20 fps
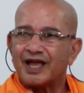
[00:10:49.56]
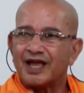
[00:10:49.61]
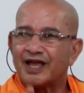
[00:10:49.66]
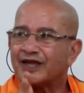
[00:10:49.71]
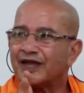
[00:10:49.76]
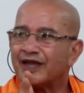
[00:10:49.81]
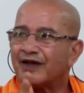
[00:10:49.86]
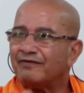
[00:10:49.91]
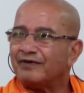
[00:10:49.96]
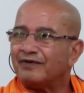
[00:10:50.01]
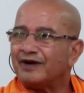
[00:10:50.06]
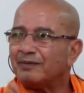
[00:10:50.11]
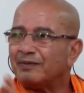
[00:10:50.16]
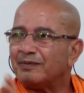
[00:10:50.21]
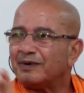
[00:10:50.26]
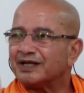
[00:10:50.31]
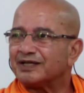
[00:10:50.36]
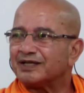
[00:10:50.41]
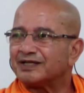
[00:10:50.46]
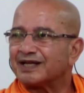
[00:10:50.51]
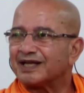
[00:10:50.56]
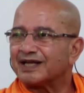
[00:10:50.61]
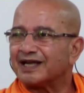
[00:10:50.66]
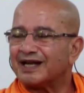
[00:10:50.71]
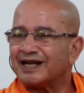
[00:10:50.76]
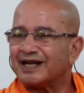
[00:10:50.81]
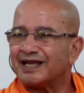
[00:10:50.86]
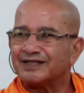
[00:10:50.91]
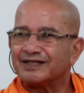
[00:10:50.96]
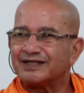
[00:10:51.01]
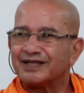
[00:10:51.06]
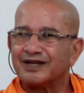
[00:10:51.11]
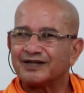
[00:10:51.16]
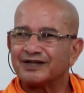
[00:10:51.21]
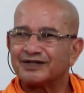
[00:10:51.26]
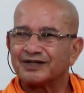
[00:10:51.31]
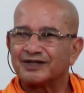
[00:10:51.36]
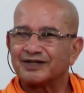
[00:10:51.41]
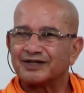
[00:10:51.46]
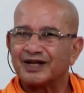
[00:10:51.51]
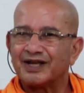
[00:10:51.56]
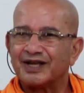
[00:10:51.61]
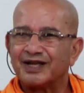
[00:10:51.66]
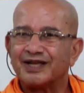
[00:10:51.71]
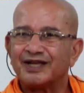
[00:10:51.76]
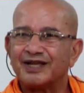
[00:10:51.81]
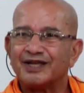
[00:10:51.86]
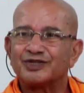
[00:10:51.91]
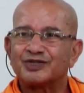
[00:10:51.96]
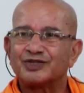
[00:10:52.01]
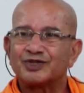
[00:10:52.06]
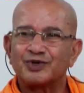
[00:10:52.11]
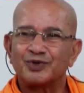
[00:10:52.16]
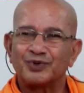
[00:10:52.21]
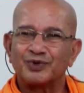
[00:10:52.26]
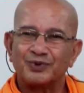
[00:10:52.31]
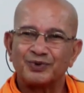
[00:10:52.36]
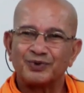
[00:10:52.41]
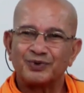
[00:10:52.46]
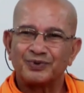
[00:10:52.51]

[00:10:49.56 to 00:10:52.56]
everybody's realization is true.